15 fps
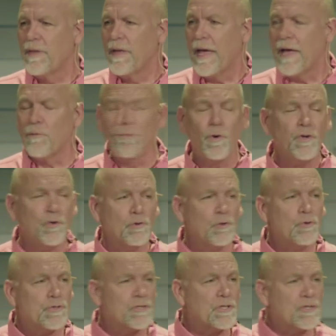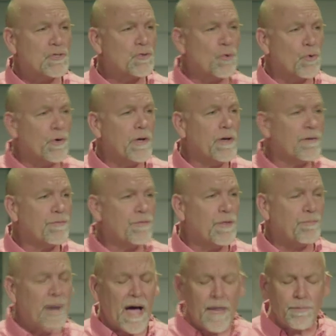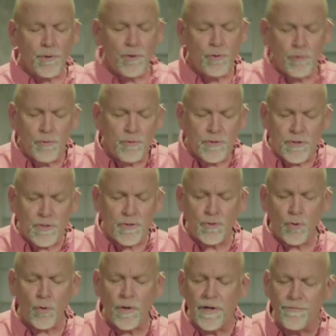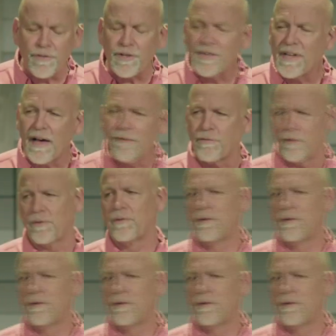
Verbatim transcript: And when you lose the story of the Bible, you lose the story of the devil